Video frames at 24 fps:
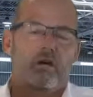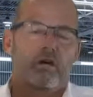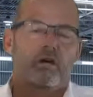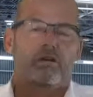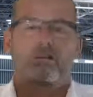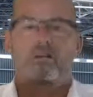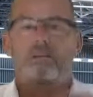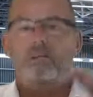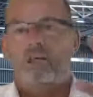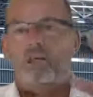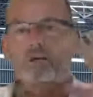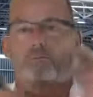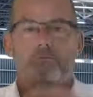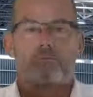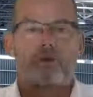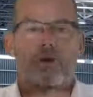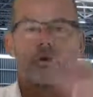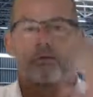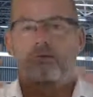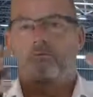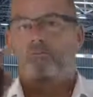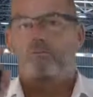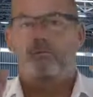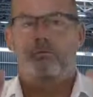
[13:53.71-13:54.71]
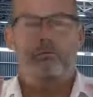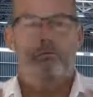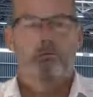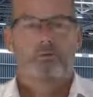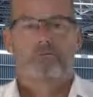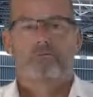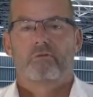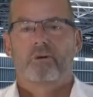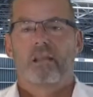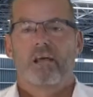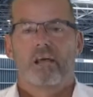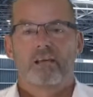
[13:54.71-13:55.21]
I could keep going through all the
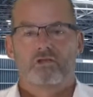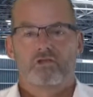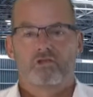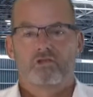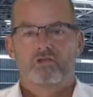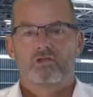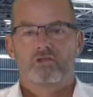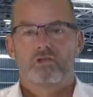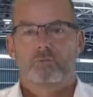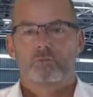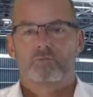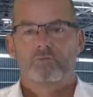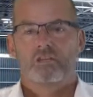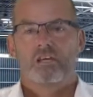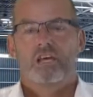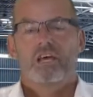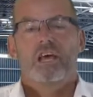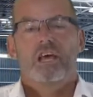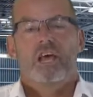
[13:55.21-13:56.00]
relationships.